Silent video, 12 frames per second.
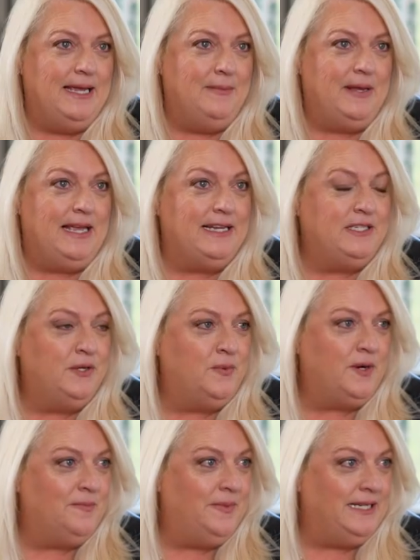kids who
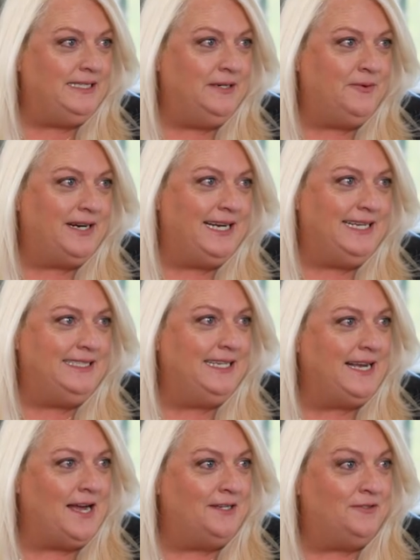weren't busy were kids
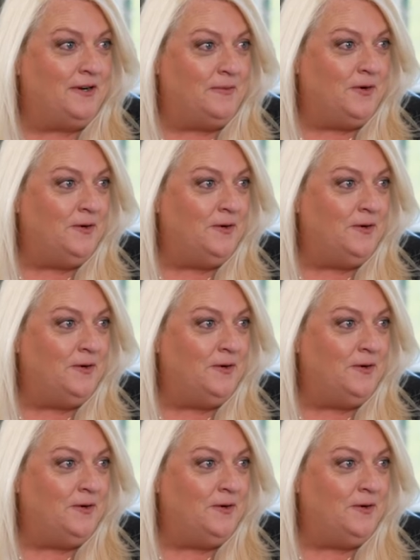that got in trouble.